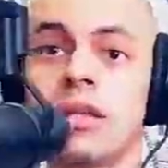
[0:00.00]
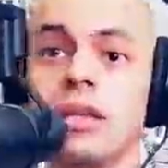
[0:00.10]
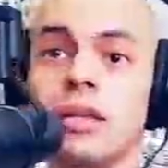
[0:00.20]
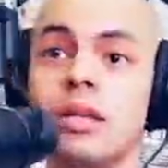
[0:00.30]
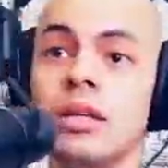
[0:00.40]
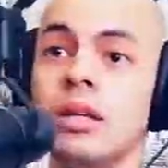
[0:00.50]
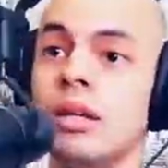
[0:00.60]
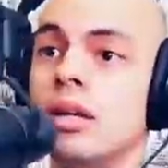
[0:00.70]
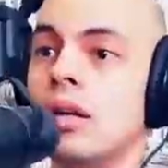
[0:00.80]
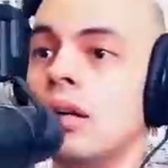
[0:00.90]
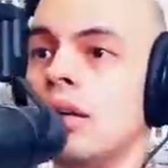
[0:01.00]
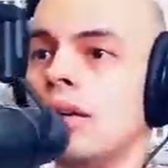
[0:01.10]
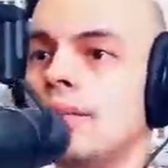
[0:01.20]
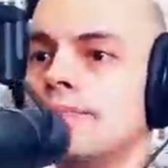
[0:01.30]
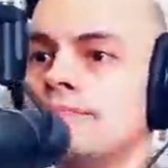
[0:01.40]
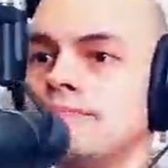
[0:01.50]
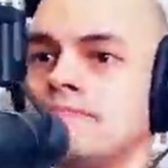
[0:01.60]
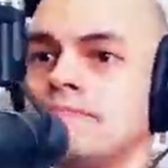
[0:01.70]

(silence)